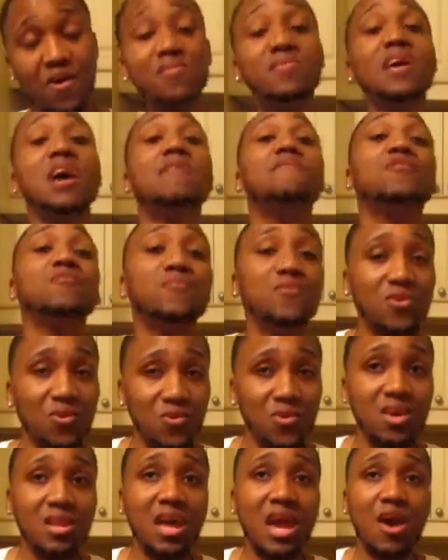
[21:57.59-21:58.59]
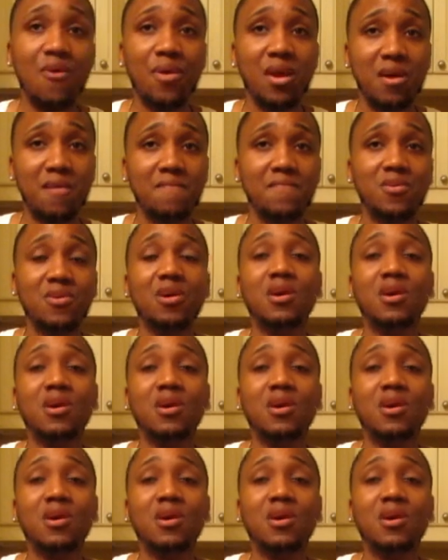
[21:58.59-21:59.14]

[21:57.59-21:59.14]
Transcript: first half of the reunion, however,